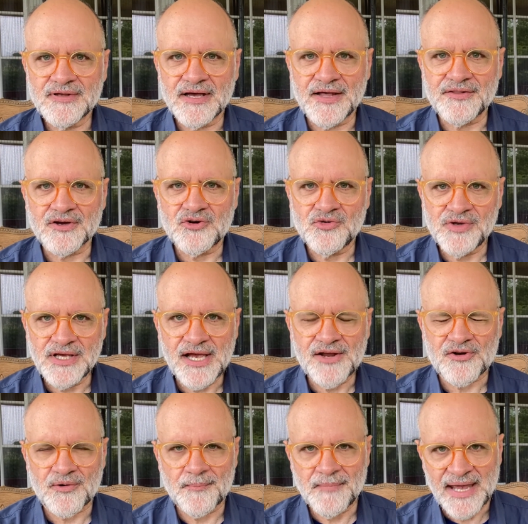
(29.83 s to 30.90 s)
And the
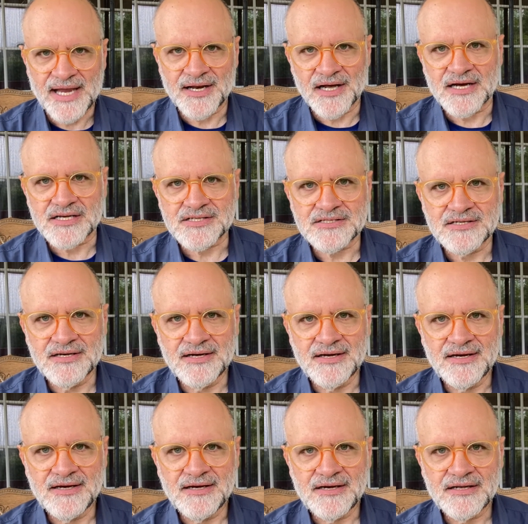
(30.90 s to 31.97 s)
creator made us,
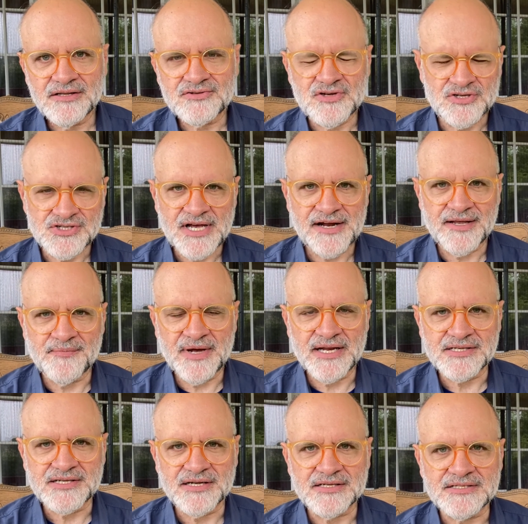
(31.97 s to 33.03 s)
and it turns out he made
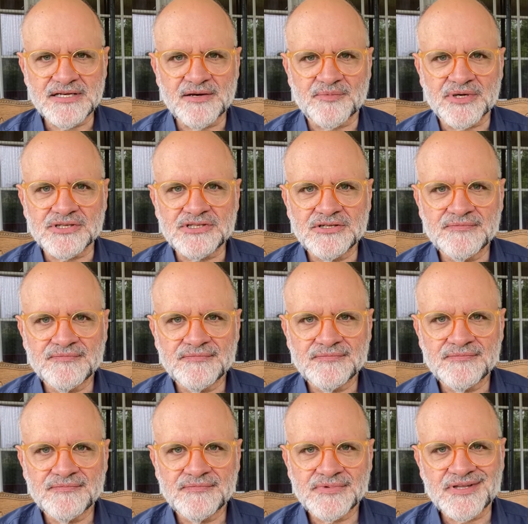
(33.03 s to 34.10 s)
us in his image.
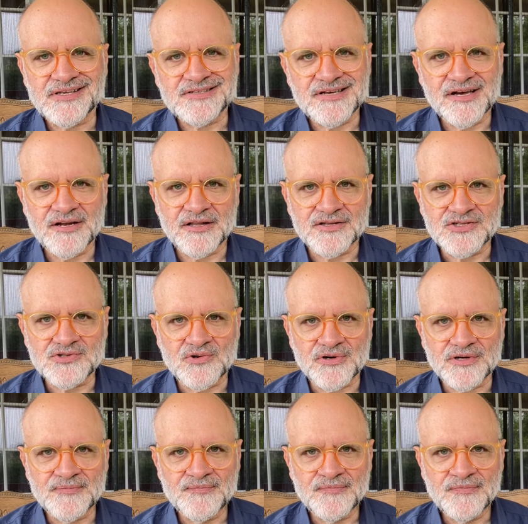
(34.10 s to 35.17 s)
That's the head of the
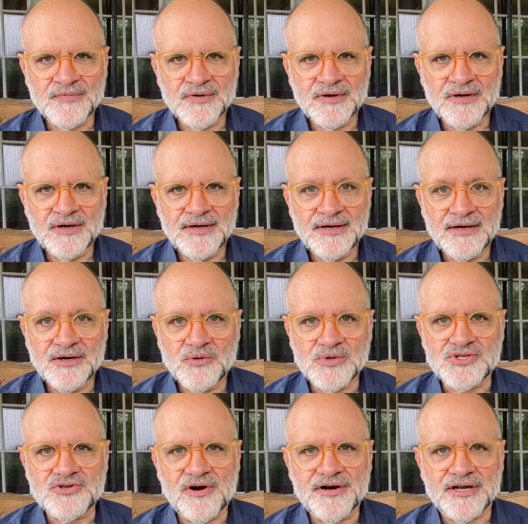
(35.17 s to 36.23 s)
story. We
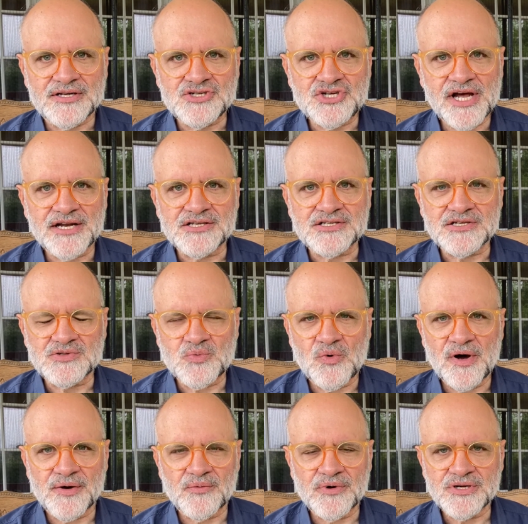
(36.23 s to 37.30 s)
started in Genesis
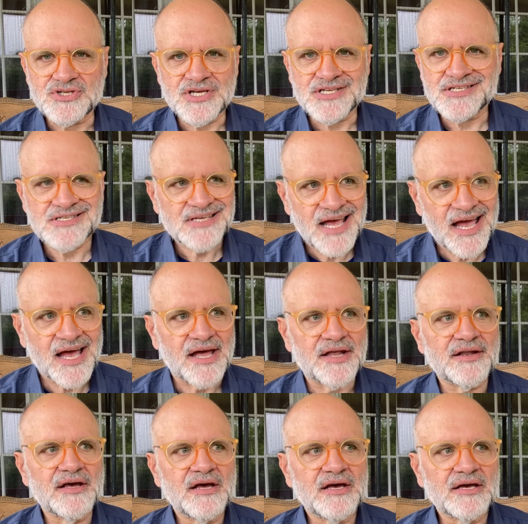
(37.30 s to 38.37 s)
1, where it just
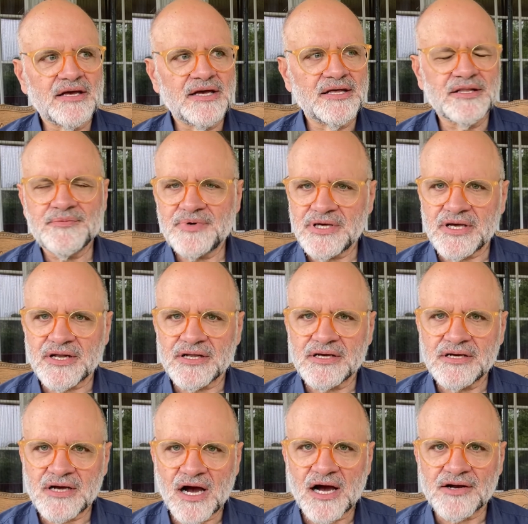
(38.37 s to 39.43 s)
said, in the
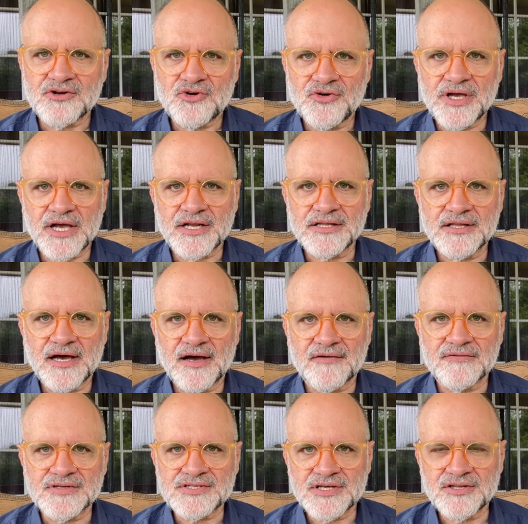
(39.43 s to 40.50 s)
beginning, God created the
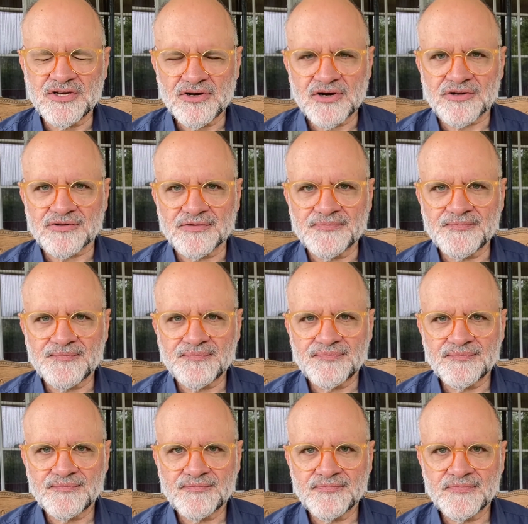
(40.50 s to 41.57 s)
heavens and the earth.
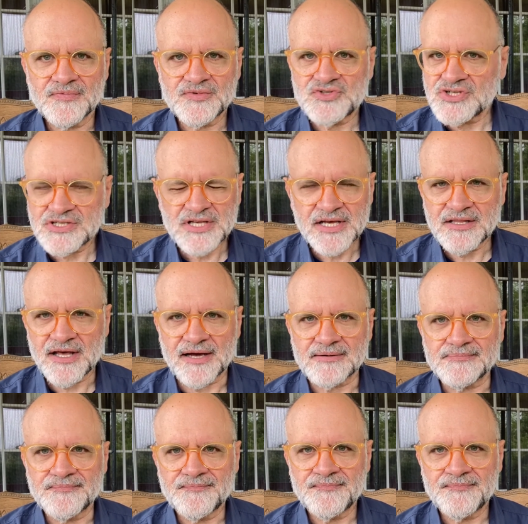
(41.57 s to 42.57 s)
Just like that.